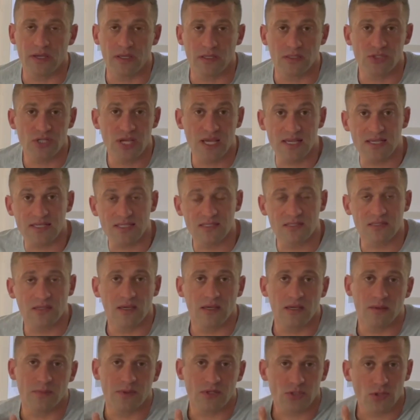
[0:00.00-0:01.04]
chest,
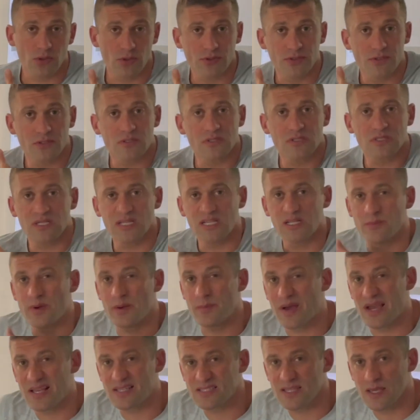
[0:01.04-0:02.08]
my shoulders, into my
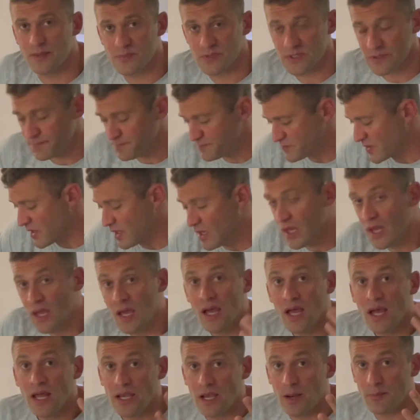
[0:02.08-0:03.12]
biceps.
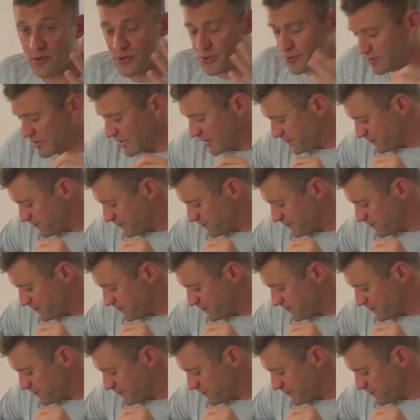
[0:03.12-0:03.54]
Number 3.